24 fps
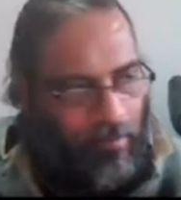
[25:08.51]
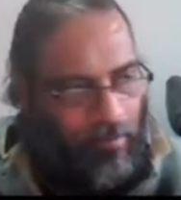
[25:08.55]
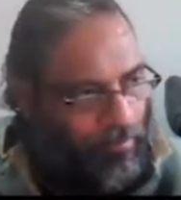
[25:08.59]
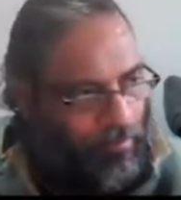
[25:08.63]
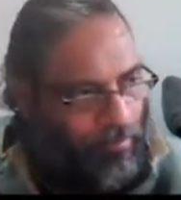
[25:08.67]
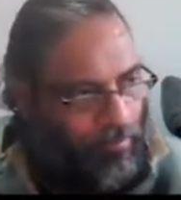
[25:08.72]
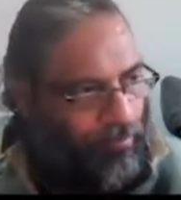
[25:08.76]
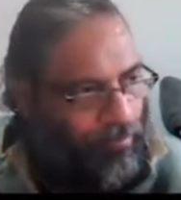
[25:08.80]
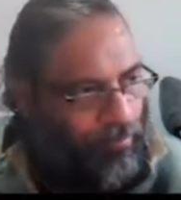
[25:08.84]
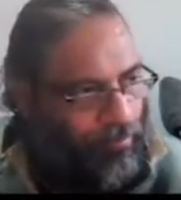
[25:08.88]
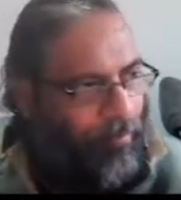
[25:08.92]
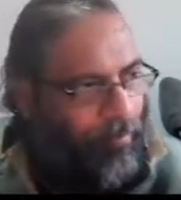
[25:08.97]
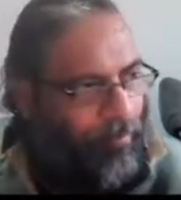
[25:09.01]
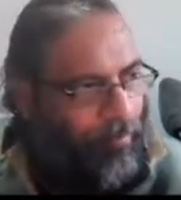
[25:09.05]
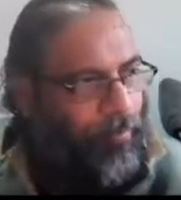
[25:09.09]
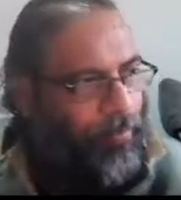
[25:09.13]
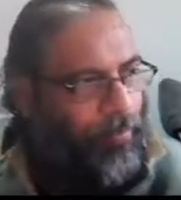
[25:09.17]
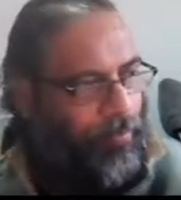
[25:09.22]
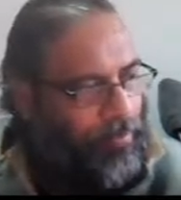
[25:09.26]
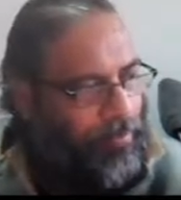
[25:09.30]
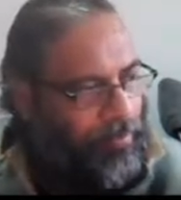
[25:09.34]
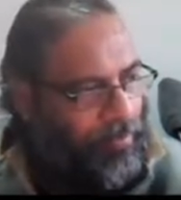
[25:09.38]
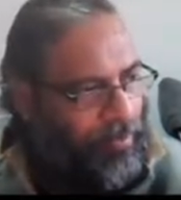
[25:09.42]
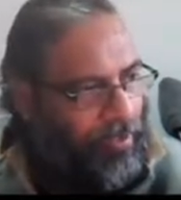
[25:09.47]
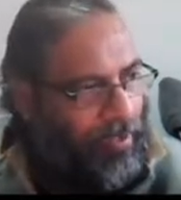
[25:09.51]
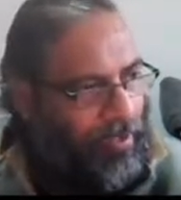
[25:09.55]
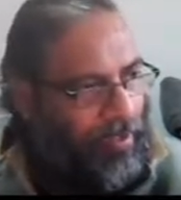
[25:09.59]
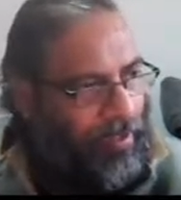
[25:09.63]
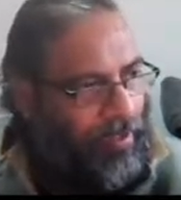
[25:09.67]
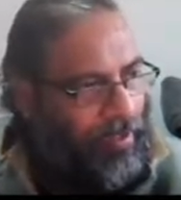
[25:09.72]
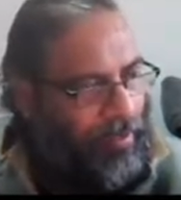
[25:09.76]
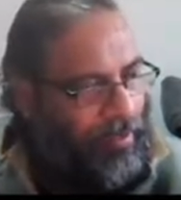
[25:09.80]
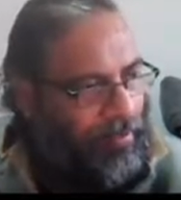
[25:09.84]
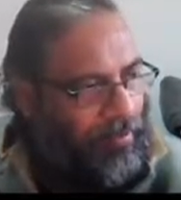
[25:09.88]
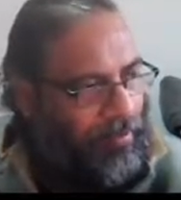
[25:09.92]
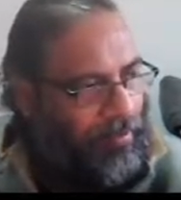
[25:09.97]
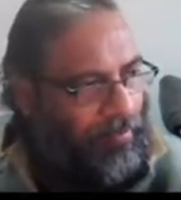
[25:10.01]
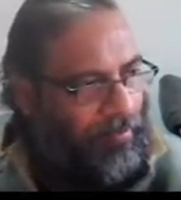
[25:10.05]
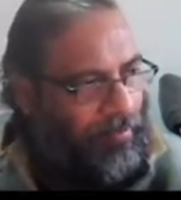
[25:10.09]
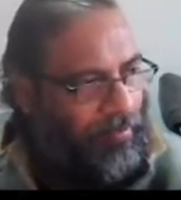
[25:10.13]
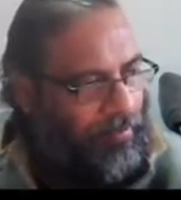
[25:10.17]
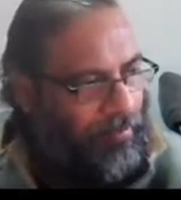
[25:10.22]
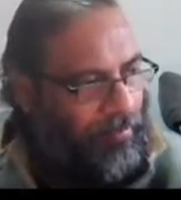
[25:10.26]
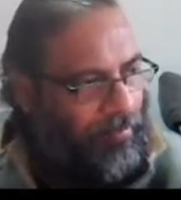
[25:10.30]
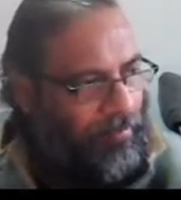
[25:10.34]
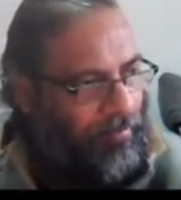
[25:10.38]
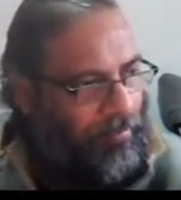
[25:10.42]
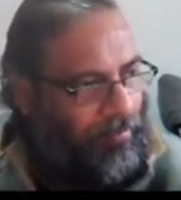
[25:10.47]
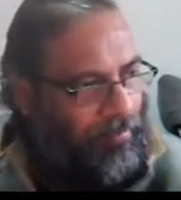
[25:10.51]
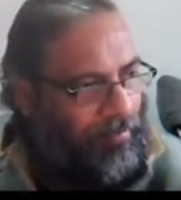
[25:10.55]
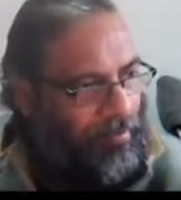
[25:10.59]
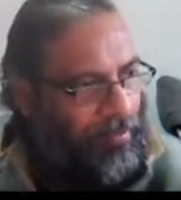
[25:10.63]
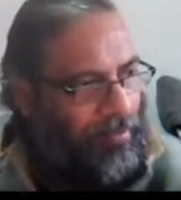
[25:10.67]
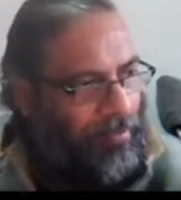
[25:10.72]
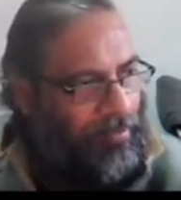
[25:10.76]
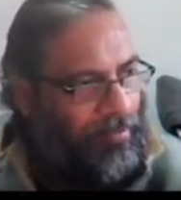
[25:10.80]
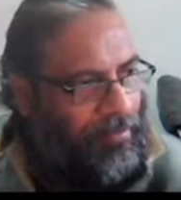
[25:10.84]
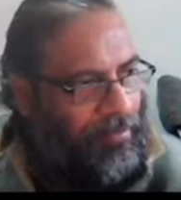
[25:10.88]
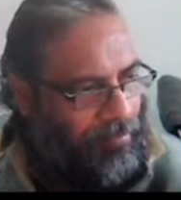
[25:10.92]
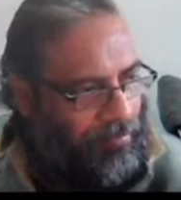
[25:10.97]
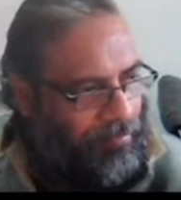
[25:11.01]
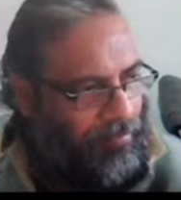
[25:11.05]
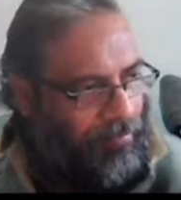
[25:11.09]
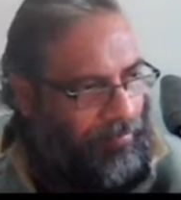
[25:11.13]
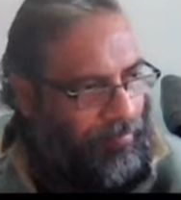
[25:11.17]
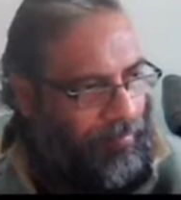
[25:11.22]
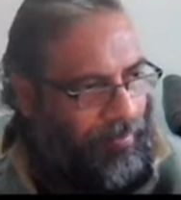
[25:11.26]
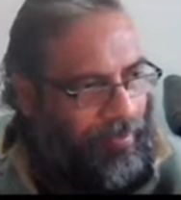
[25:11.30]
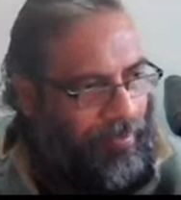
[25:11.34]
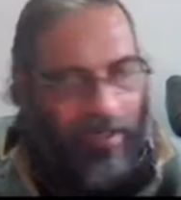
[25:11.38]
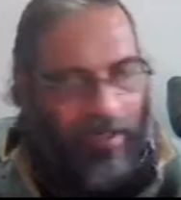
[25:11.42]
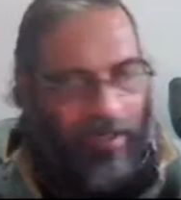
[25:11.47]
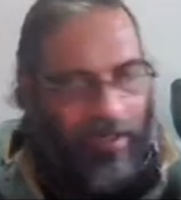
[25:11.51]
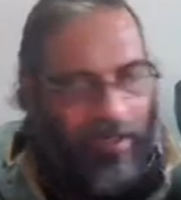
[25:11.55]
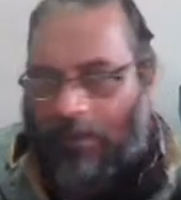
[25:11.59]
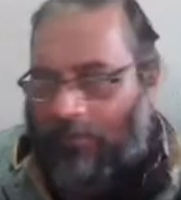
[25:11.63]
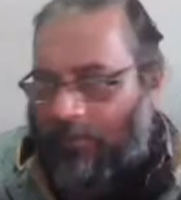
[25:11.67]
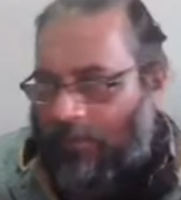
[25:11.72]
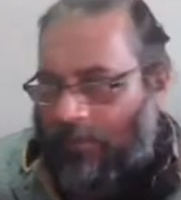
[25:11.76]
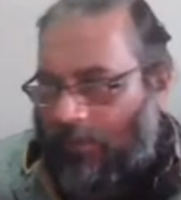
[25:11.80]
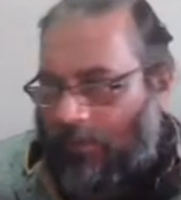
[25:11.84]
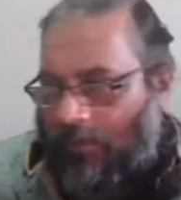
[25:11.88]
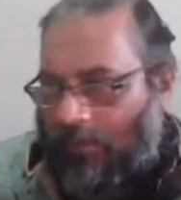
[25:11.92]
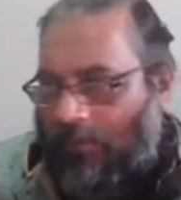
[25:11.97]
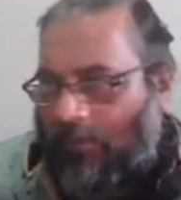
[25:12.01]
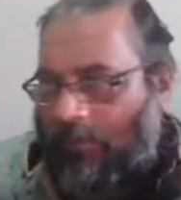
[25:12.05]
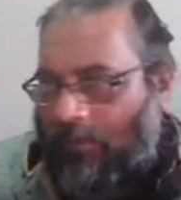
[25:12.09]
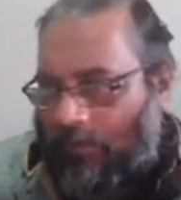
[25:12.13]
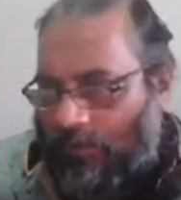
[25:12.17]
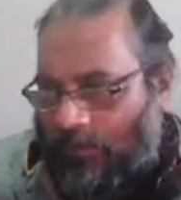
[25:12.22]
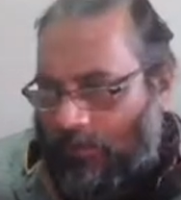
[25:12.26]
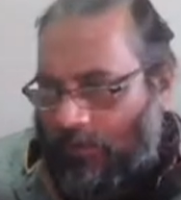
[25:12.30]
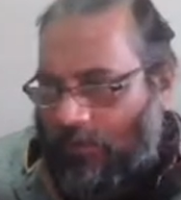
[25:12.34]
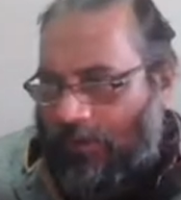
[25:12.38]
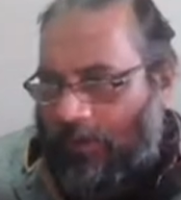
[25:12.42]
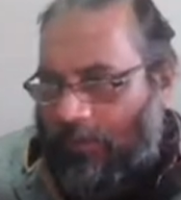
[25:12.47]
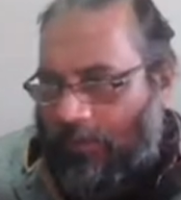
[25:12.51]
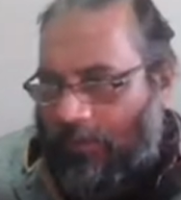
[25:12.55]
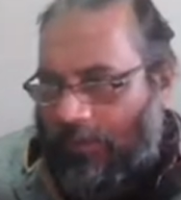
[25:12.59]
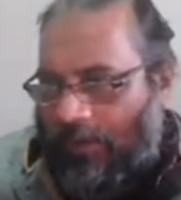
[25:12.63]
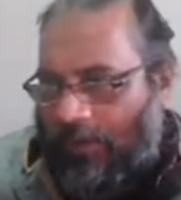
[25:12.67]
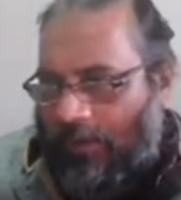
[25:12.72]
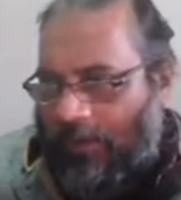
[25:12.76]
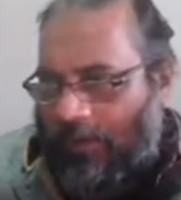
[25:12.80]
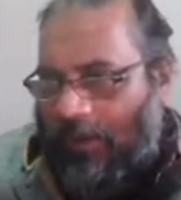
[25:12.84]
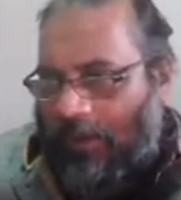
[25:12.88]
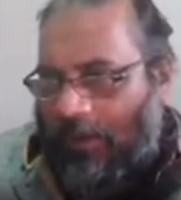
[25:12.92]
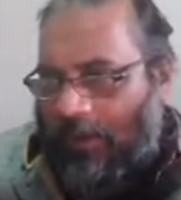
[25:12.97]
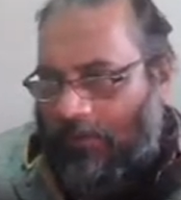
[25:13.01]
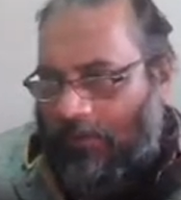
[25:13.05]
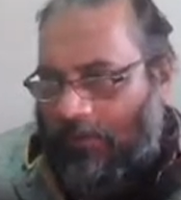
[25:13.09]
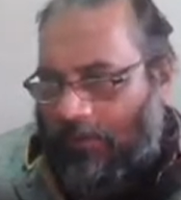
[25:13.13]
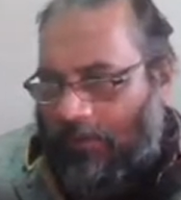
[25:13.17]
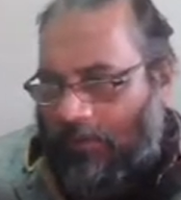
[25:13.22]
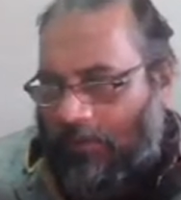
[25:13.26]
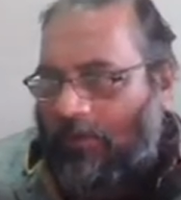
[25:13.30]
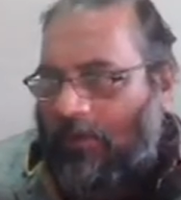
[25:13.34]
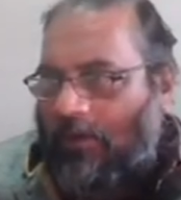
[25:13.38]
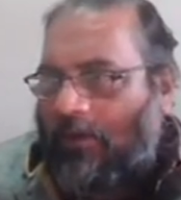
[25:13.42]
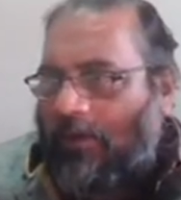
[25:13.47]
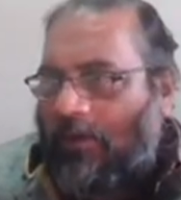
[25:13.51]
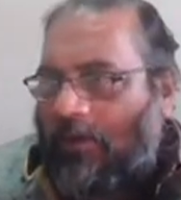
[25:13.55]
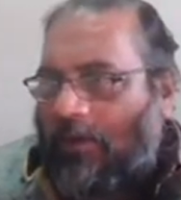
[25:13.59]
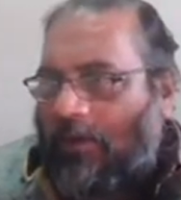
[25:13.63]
to compute the this big data problem, to solve the big data problem